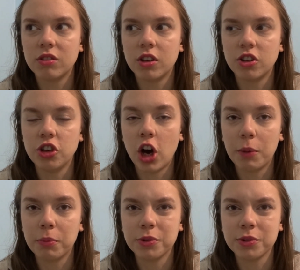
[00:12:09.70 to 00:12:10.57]

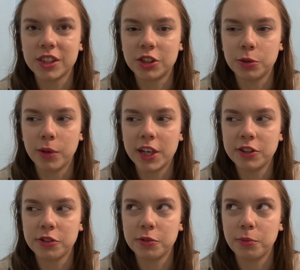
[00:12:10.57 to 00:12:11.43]
normal
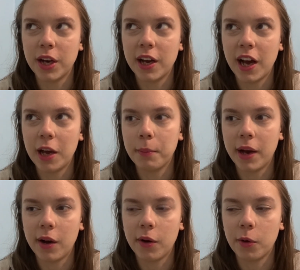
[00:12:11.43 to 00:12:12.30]
situation where I'm
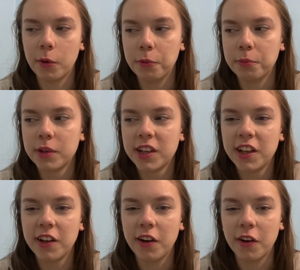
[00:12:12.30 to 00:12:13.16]
at home
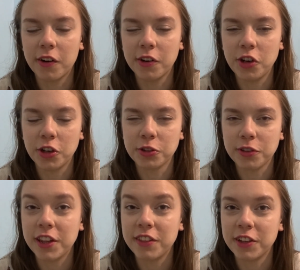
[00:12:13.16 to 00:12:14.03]
or not doing
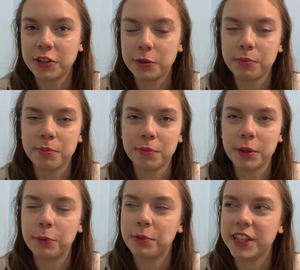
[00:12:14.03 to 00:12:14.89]
anything too
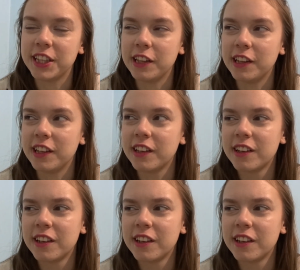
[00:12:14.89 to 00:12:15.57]
completely